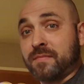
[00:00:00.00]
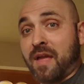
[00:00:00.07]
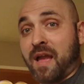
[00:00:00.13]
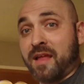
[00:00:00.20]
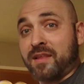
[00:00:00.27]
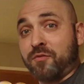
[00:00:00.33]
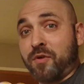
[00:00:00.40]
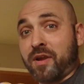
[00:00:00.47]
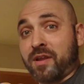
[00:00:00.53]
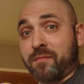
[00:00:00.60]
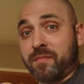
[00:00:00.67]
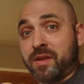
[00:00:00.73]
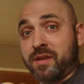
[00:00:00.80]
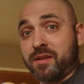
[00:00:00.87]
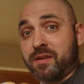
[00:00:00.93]
highly
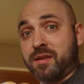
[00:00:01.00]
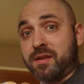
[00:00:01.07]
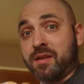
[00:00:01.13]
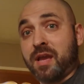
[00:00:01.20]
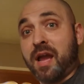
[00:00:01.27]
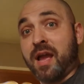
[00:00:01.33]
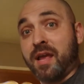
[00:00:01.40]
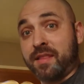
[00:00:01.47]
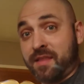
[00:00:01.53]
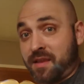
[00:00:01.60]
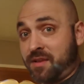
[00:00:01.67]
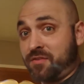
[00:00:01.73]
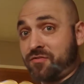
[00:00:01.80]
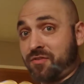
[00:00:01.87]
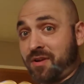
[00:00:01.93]
recommend that
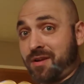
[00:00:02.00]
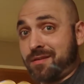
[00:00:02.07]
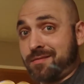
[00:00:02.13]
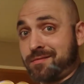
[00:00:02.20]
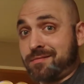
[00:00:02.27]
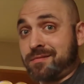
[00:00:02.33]
you try it.